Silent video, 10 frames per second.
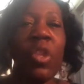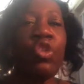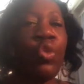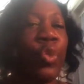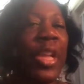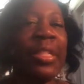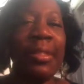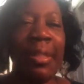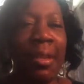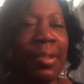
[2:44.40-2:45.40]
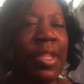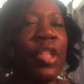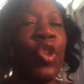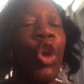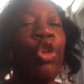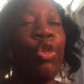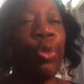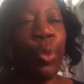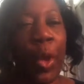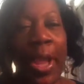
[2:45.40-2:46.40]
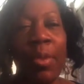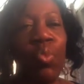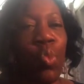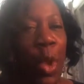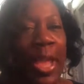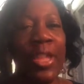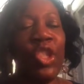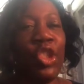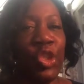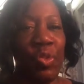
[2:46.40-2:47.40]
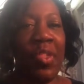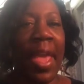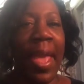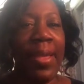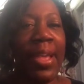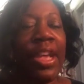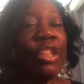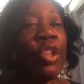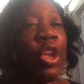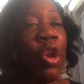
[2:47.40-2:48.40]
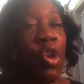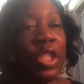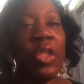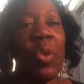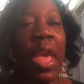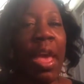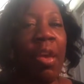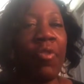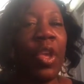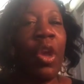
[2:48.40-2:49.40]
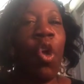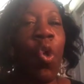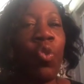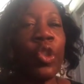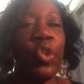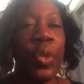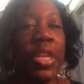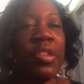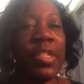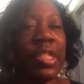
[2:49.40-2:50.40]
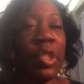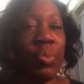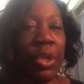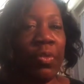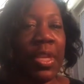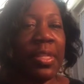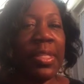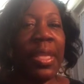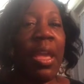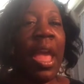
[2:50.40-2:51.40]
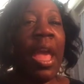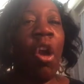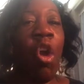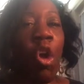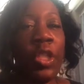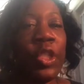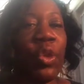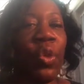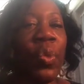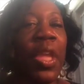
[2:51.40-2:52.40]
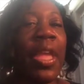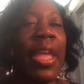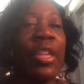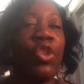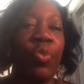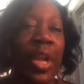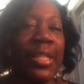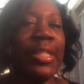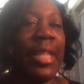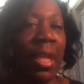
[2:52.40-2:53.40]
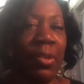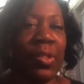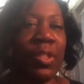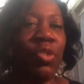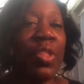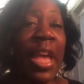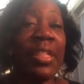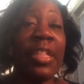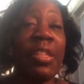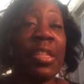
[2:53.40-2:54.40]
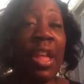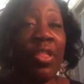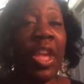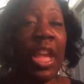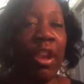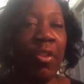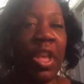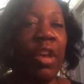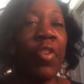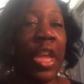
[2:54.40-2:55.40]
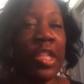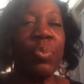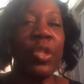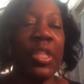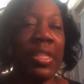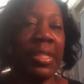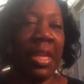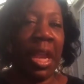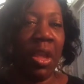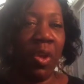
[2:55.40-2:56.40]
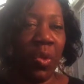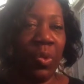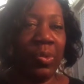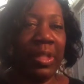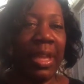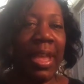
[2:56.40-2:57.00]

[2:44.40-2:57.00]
direct sales is a great way to do that. So I also have over 20 years experience also in direct sales. So that's another area of expertise that I hold.